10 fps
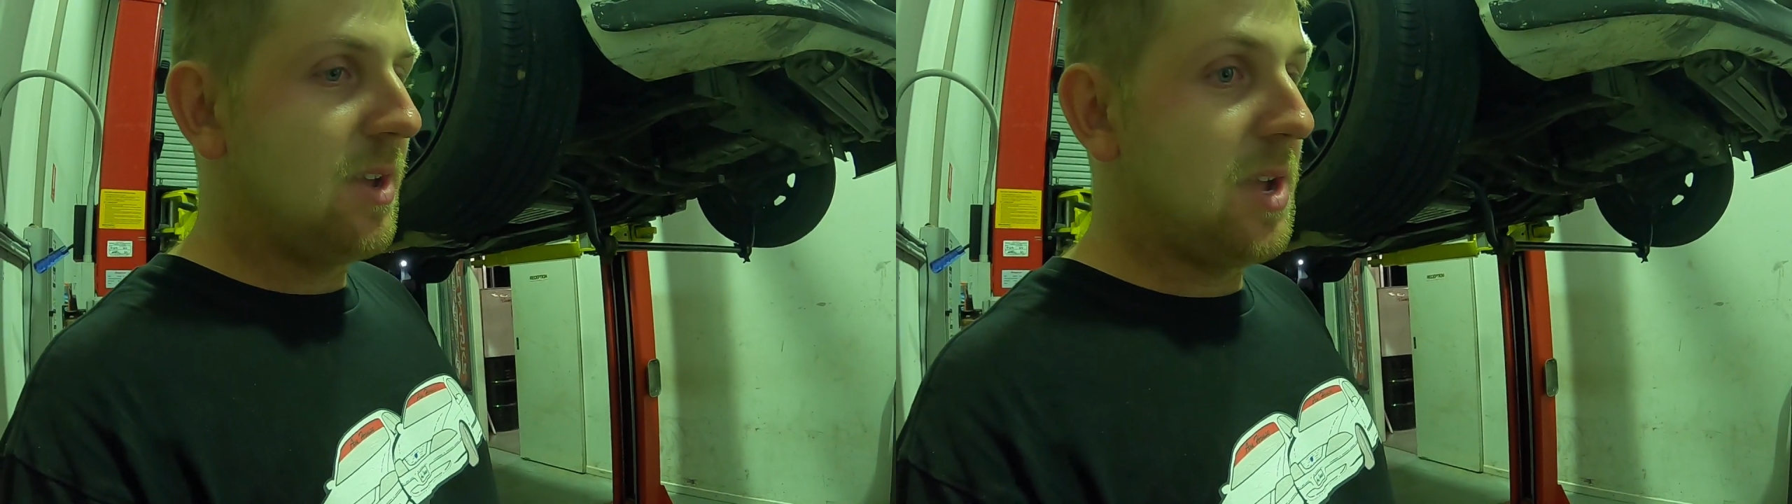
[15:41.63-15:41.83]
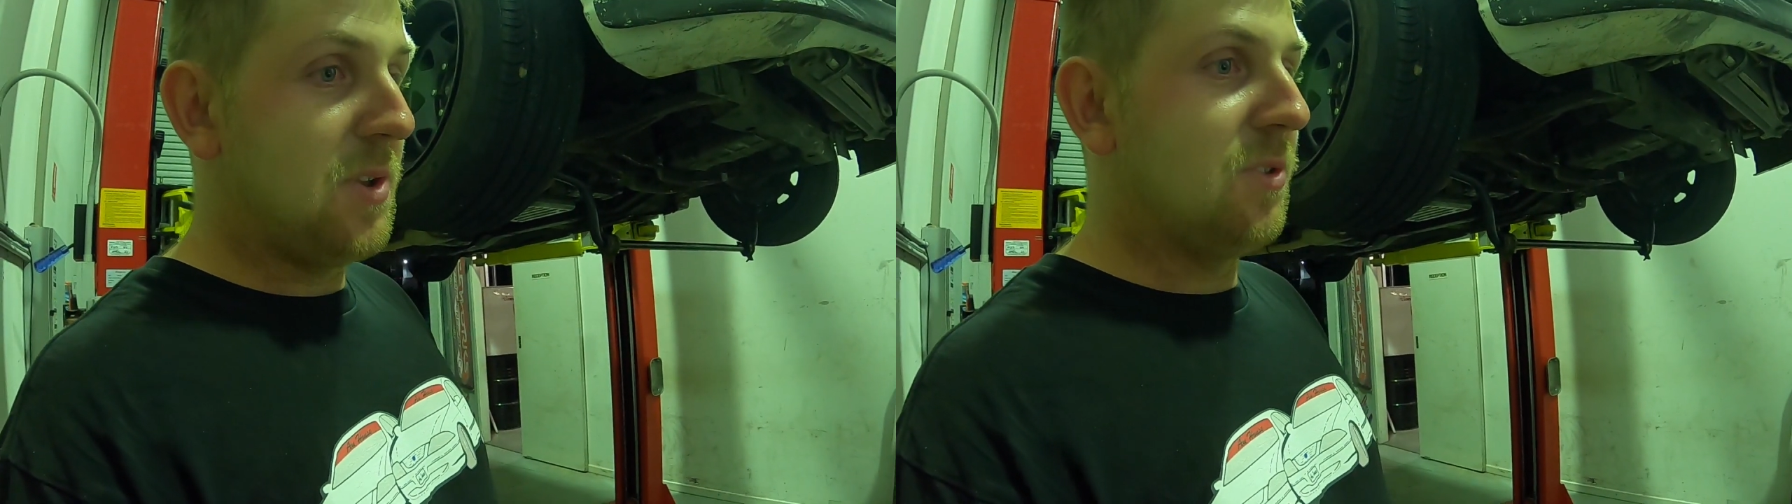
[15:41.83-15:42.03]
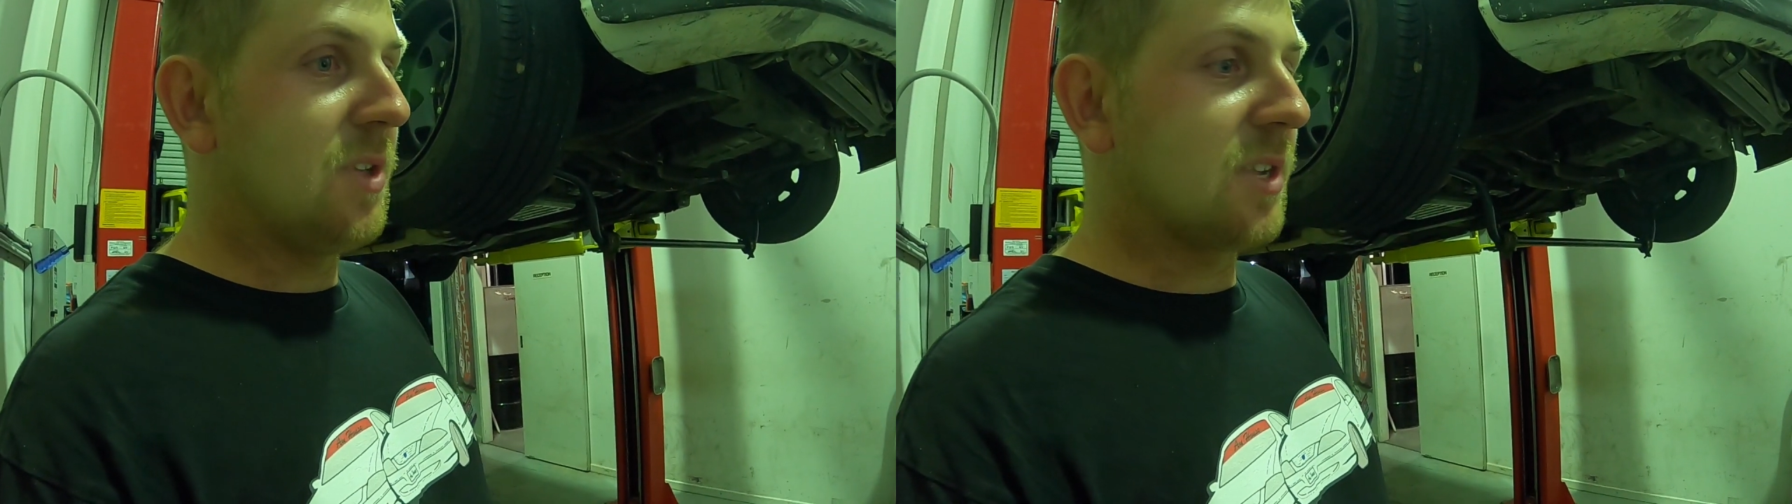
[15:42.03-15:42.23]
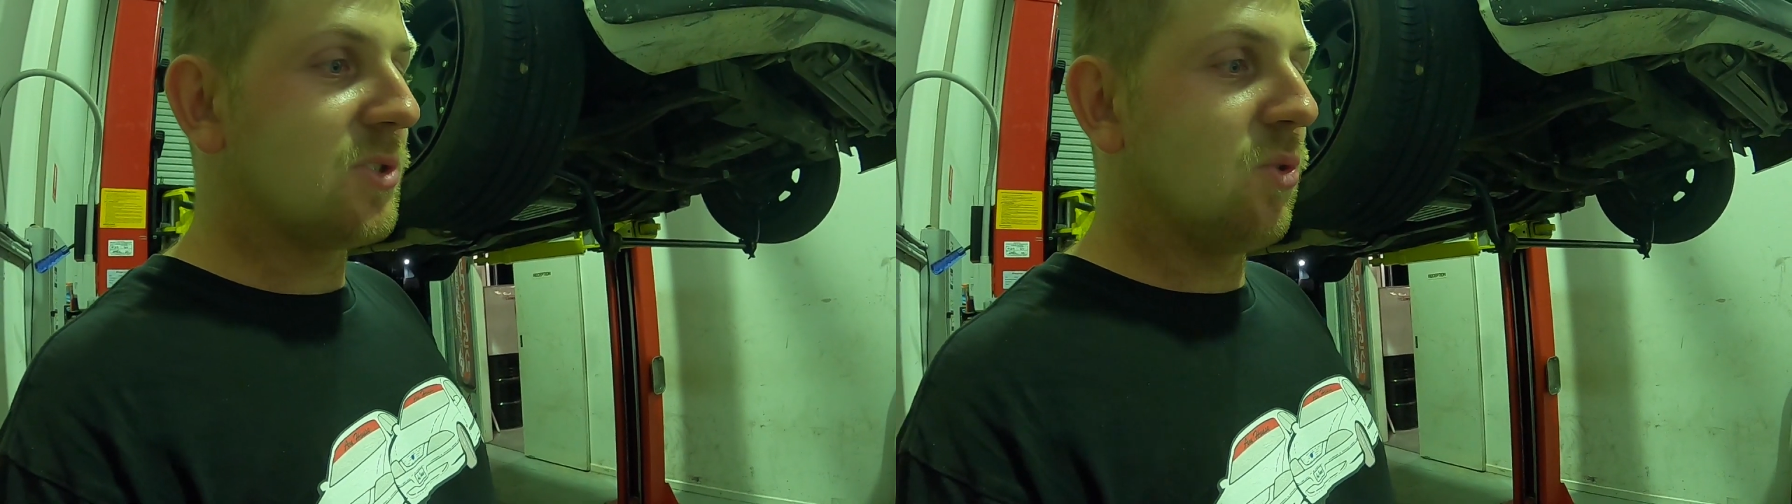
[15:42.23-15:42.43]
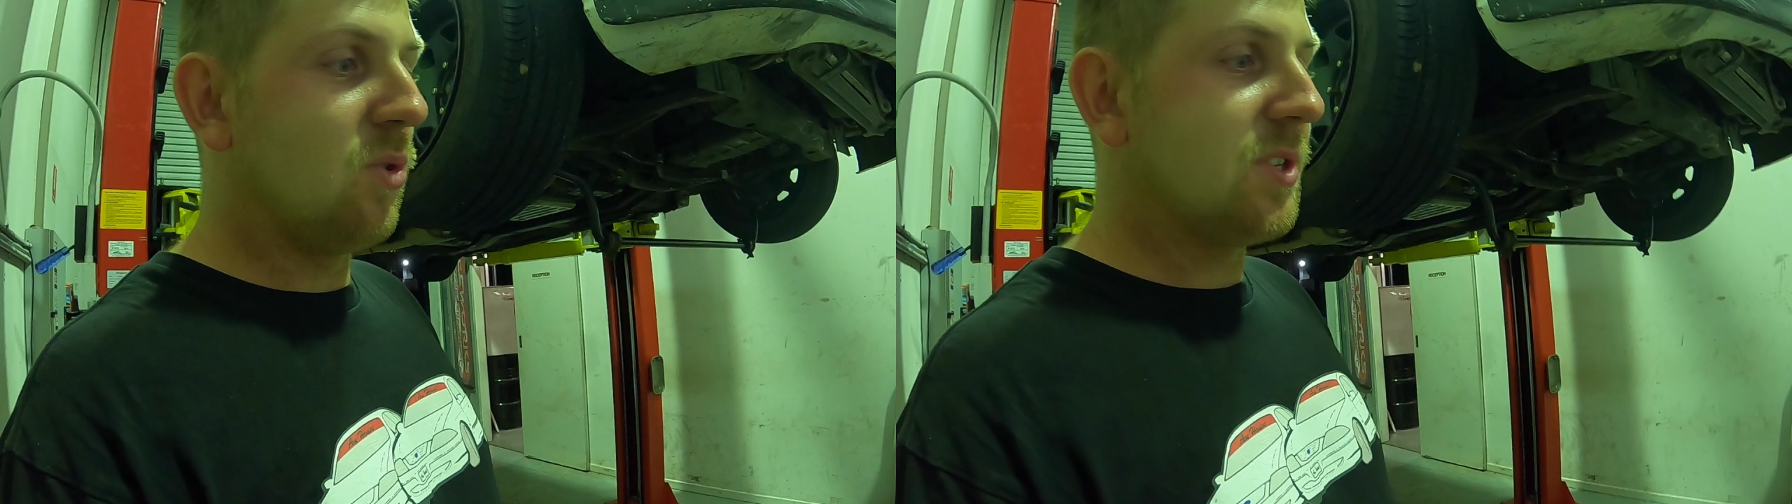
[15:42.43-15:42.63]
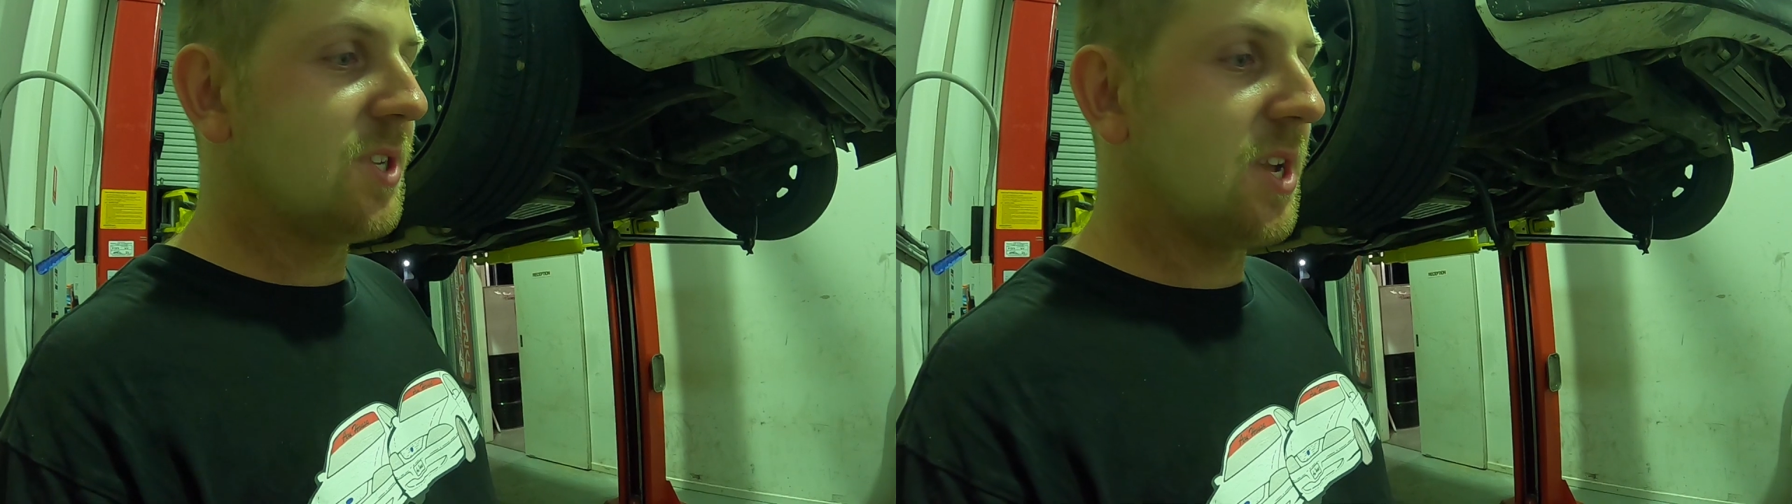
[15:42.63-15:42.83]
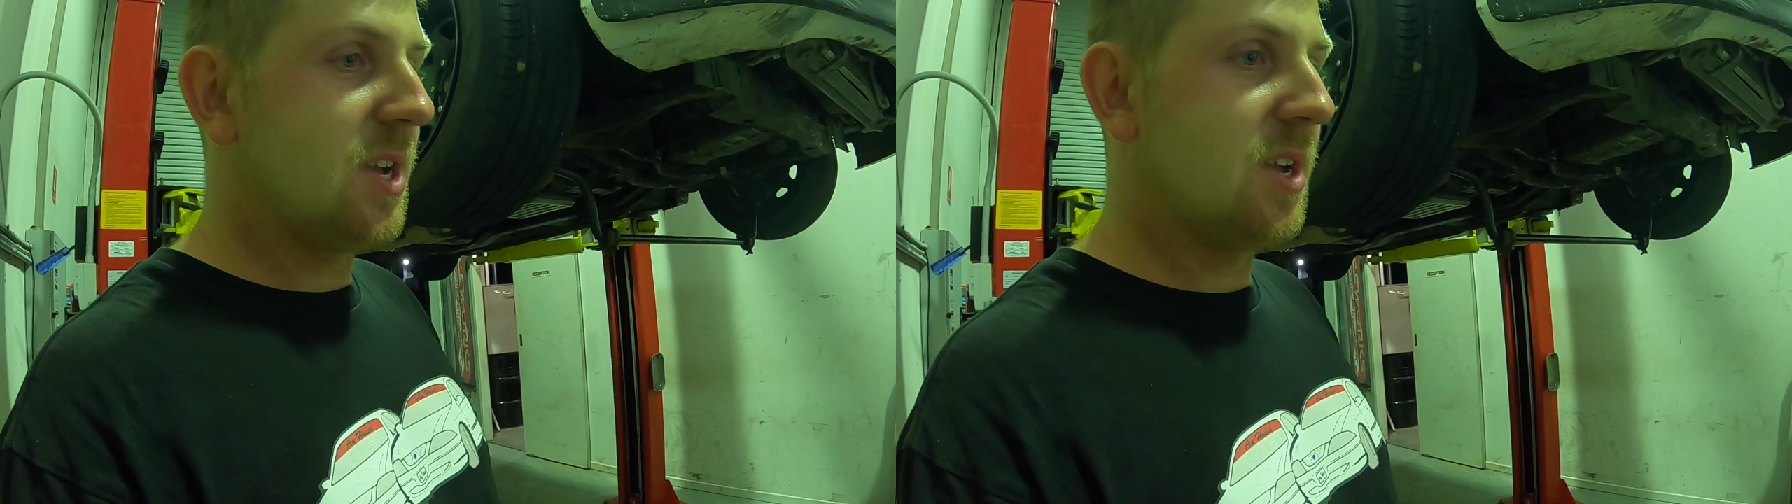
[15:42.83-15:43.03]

and do the exhaust.